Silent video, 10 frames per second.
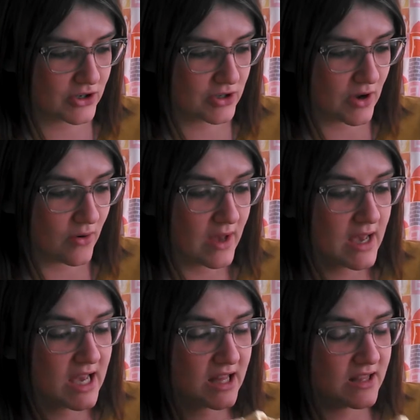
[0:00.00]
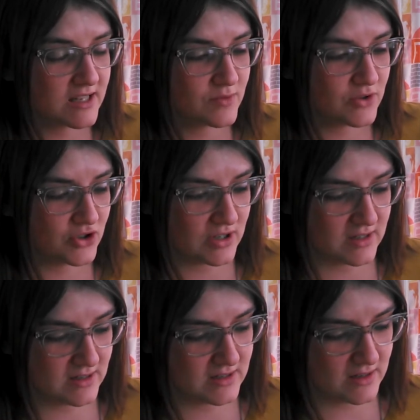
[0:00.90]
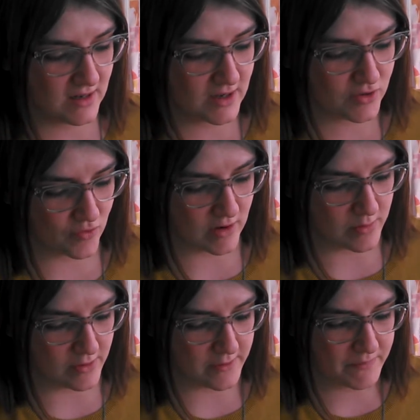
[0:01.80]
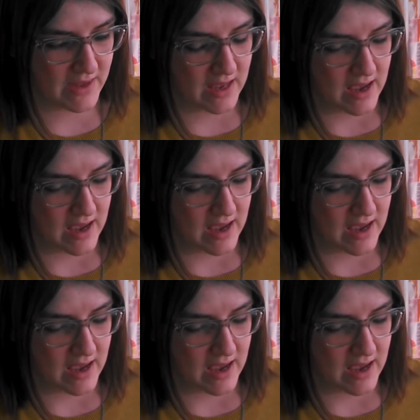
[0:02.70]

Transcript: So this was just adorable.